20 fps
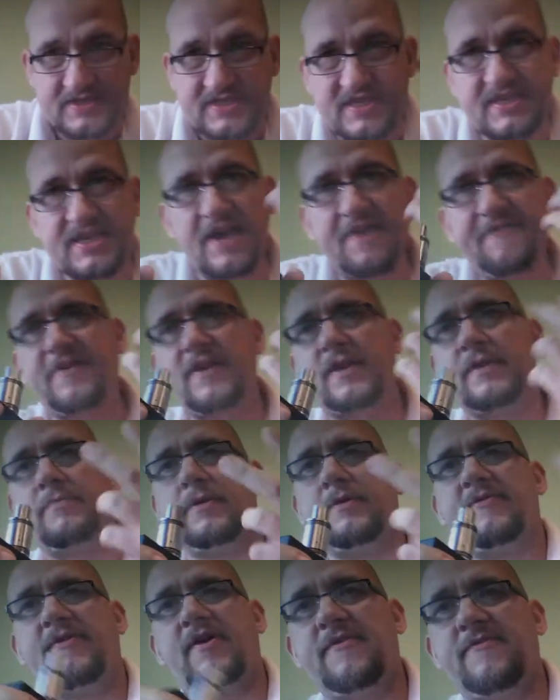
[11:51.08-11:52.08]
It's
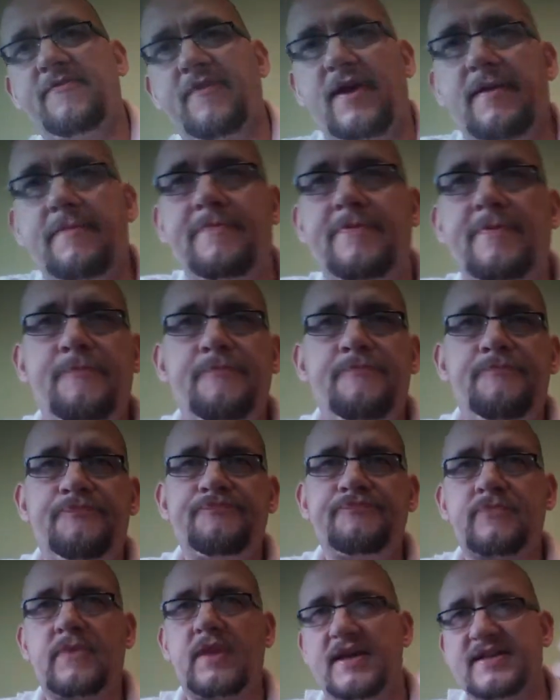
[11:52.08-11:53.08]
definitely a blueberry vape.
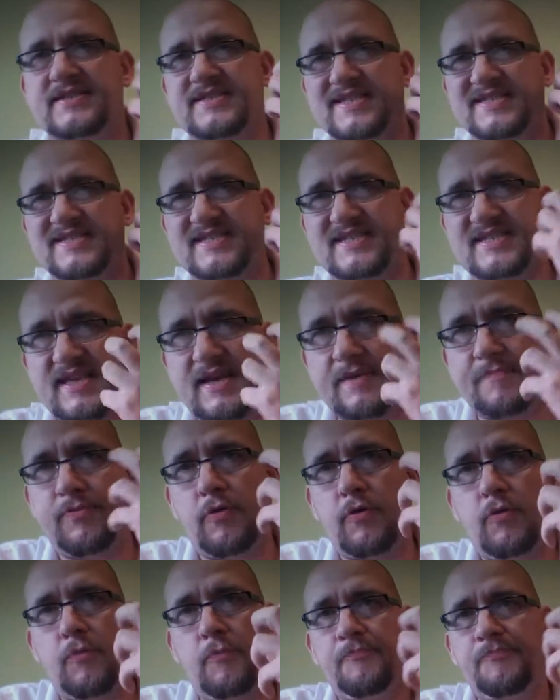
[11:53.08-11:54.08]
It's a
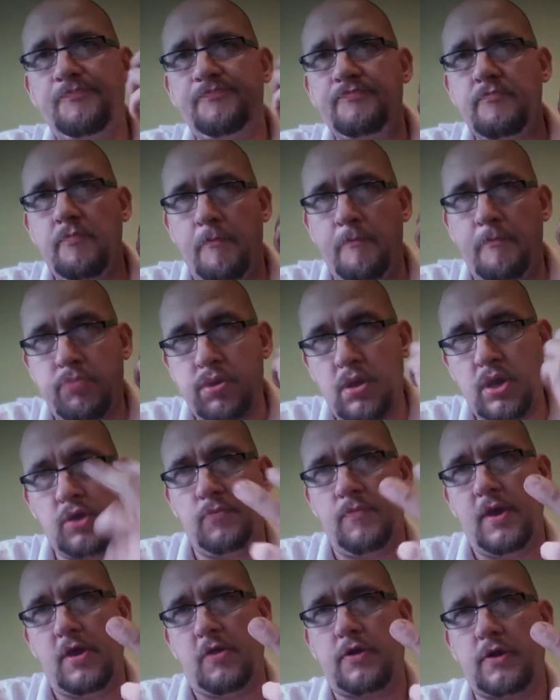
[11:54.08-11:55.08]
simple
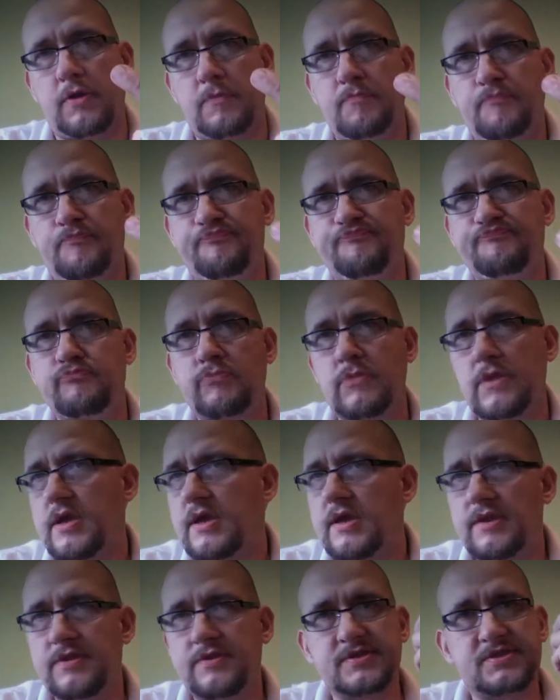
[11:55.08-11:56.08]
blueberry.
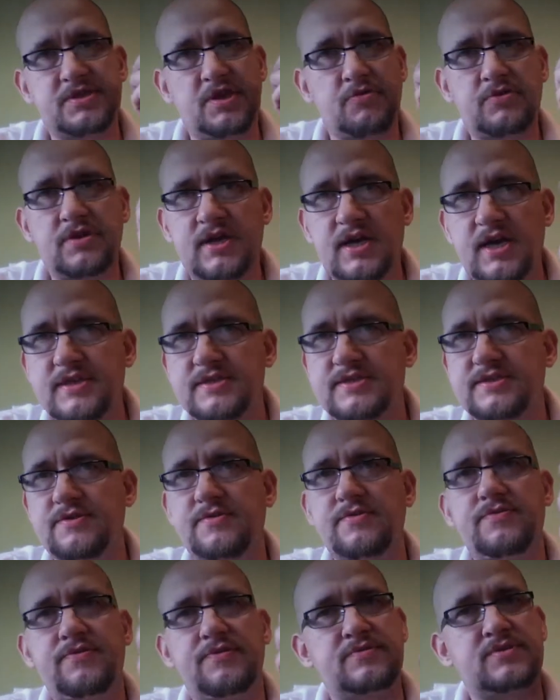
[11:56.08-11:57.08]
There's no
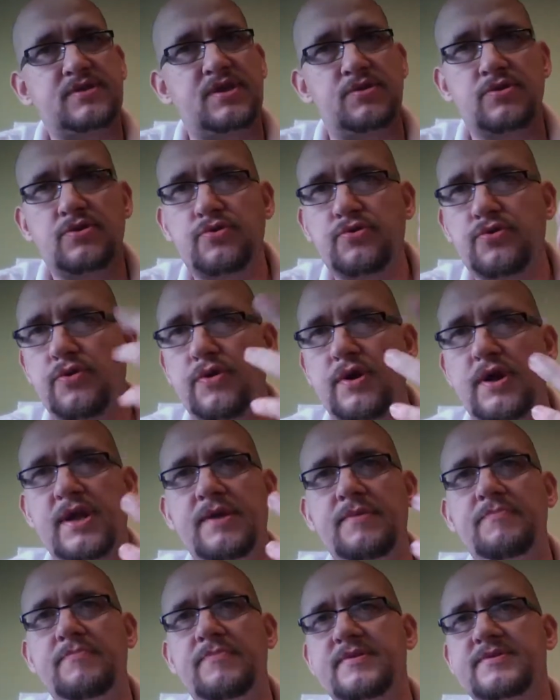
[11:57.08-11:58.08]
custard, there's no
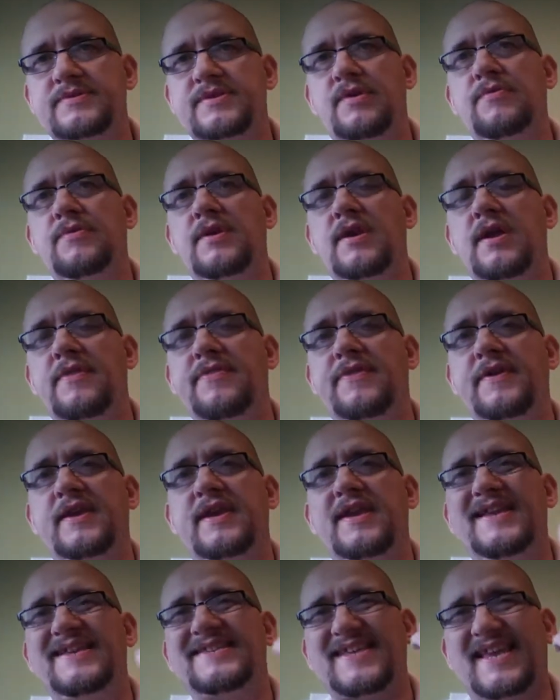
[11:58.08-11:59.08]
cream, there's no
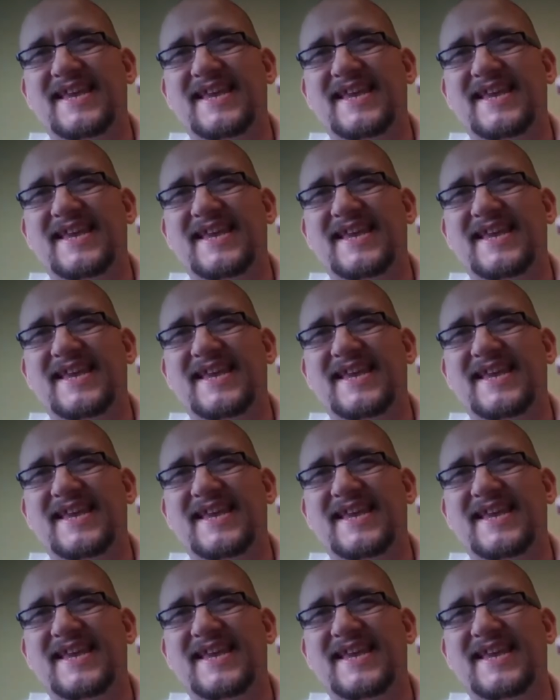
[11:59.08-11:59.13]
nothing.